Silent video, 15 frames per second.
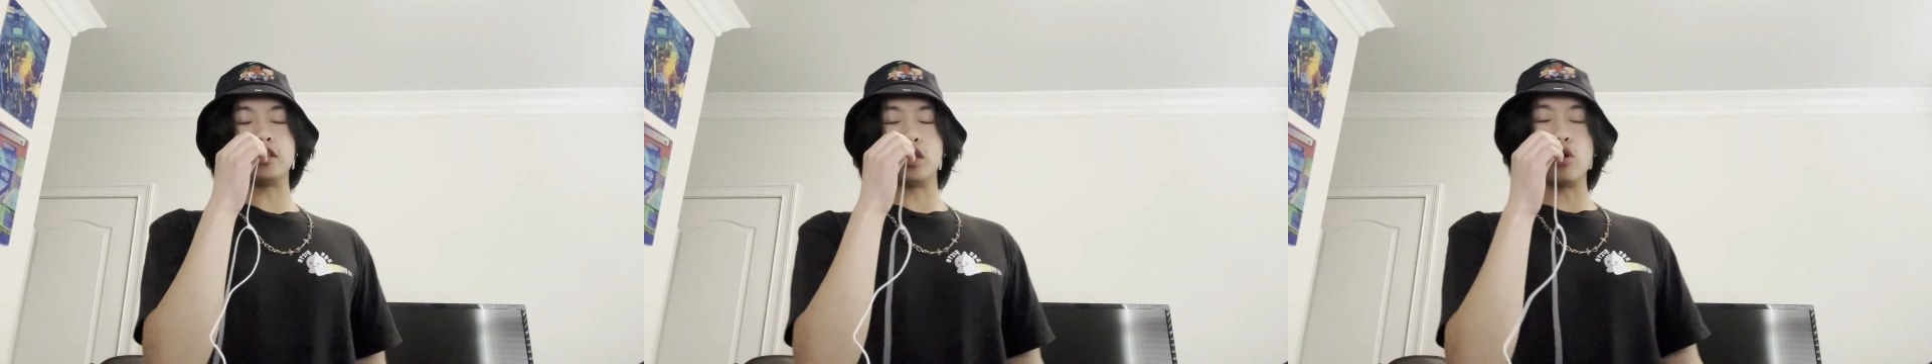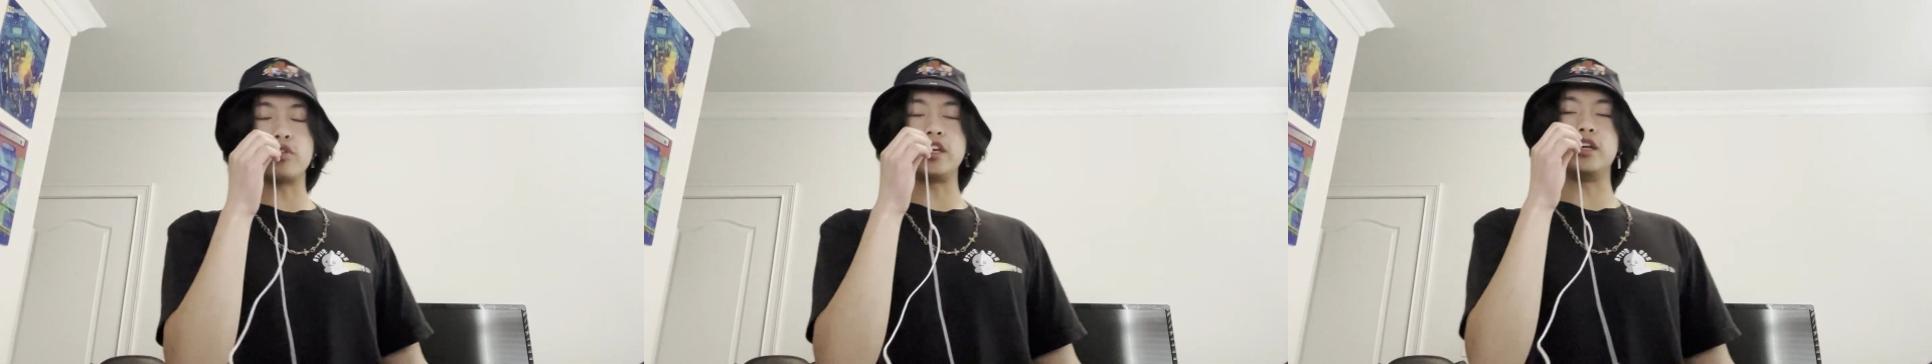
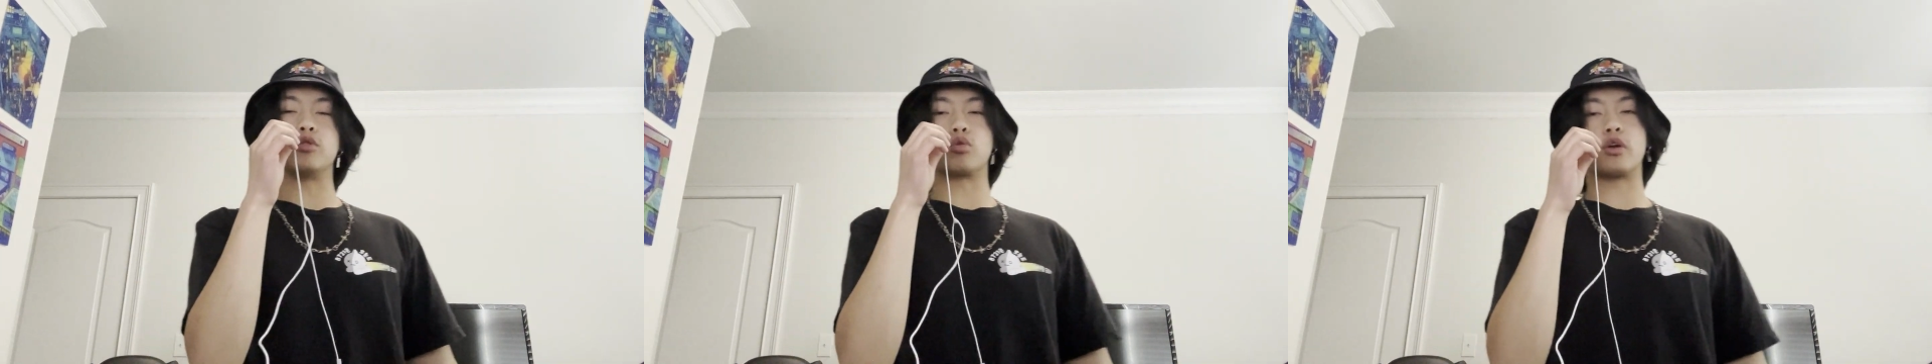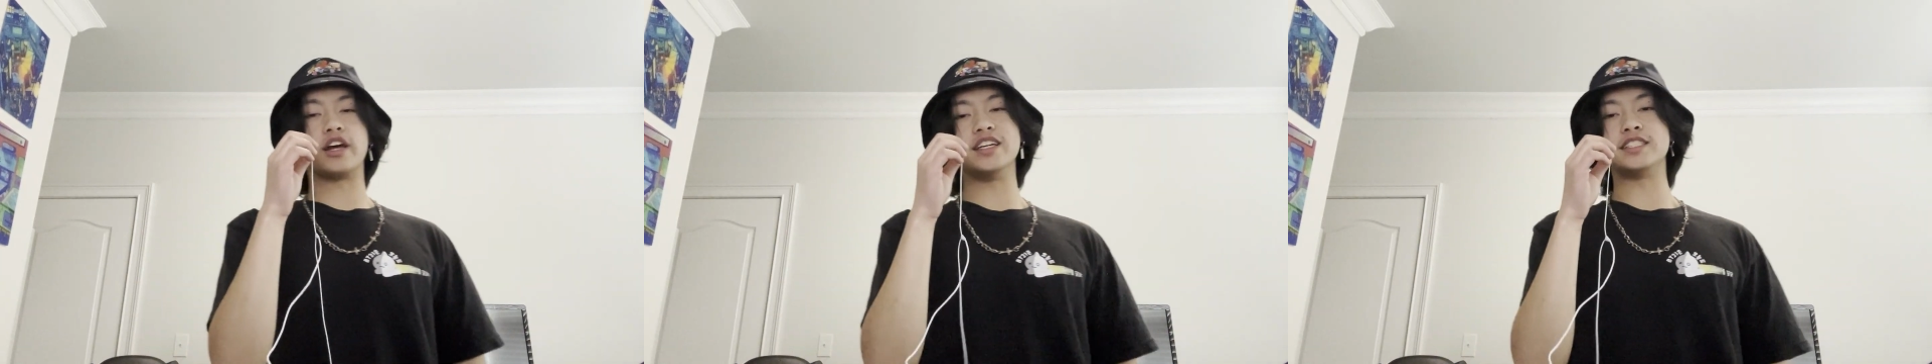low-key
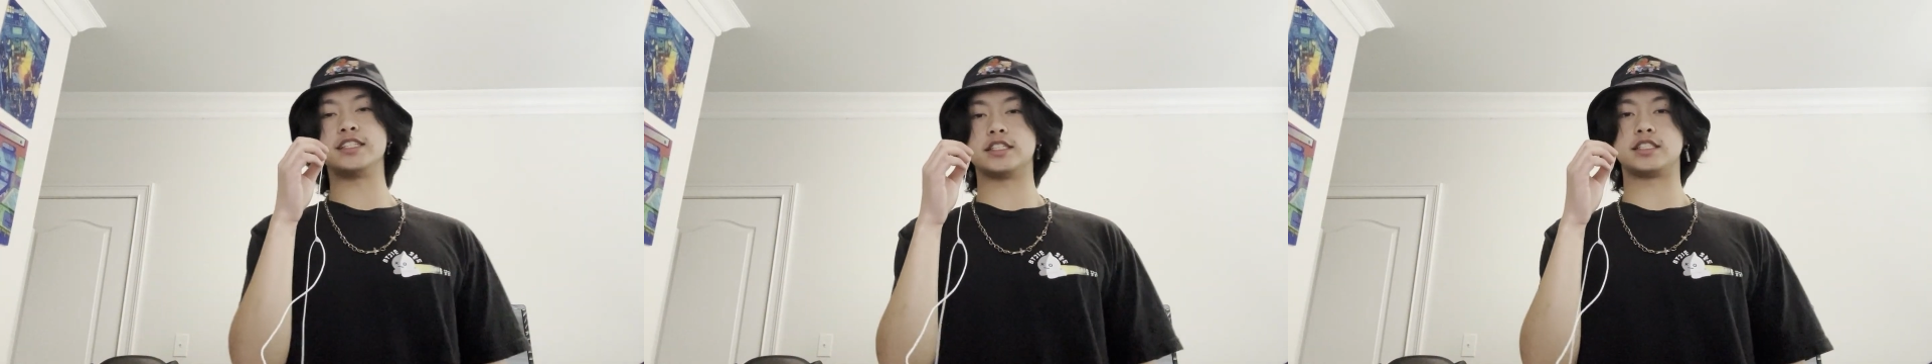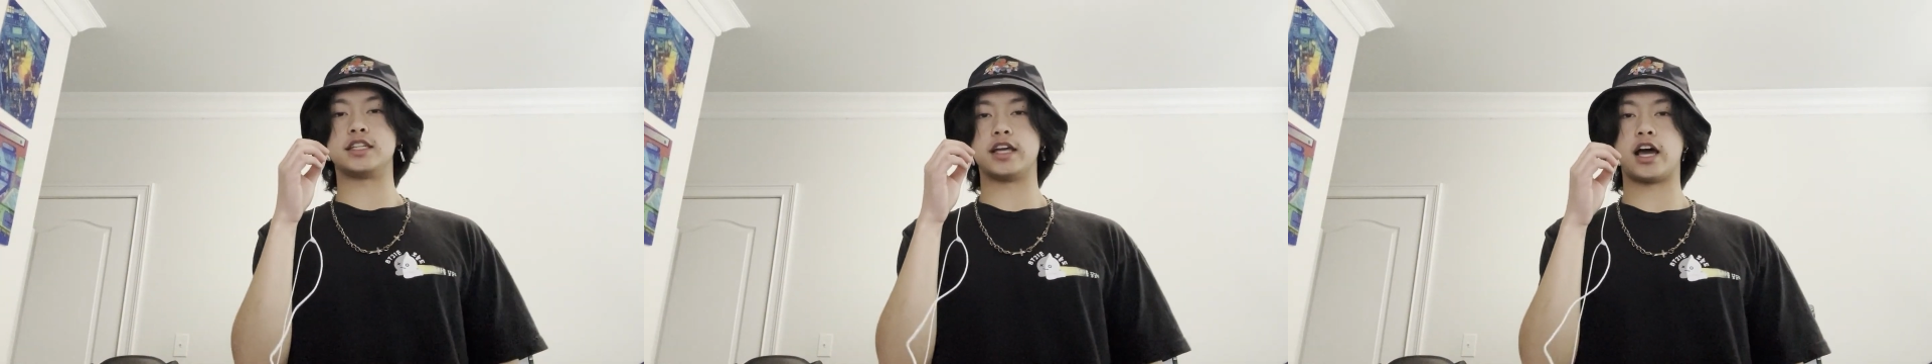
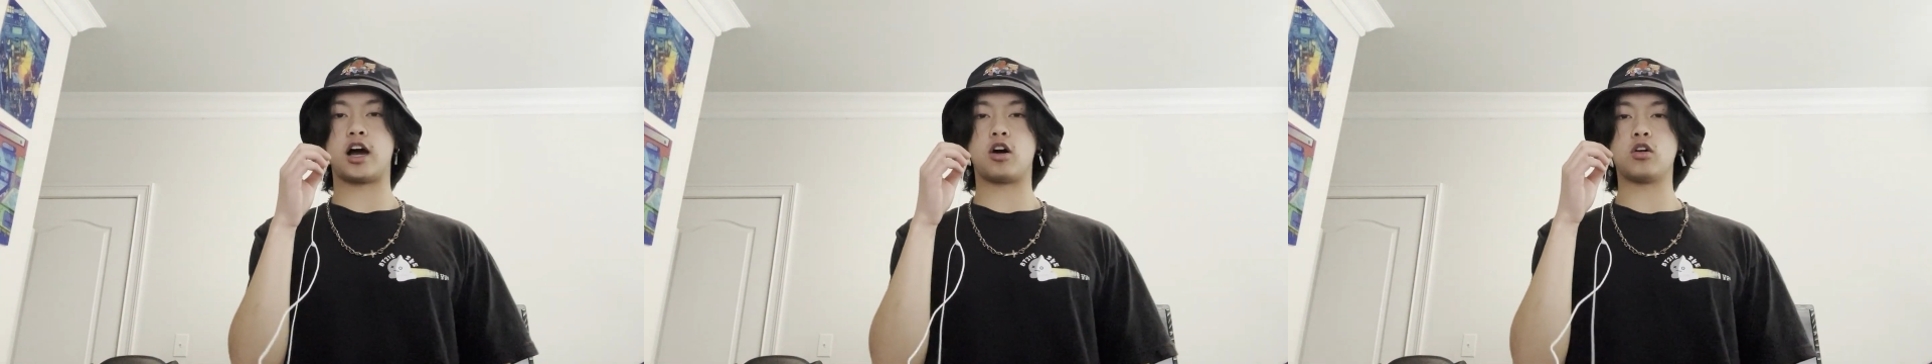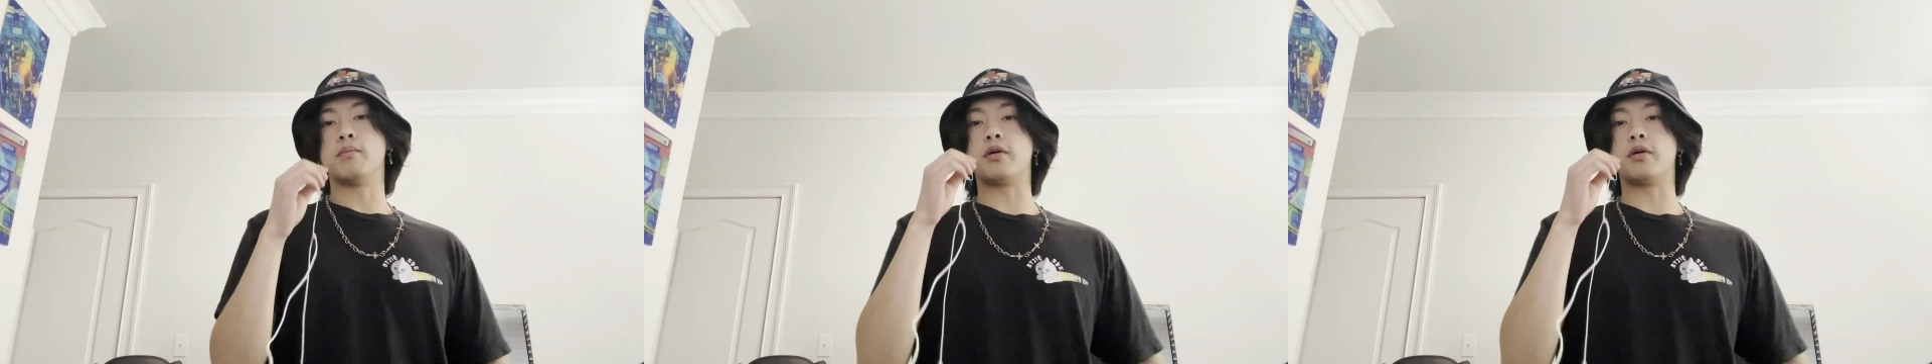racist now.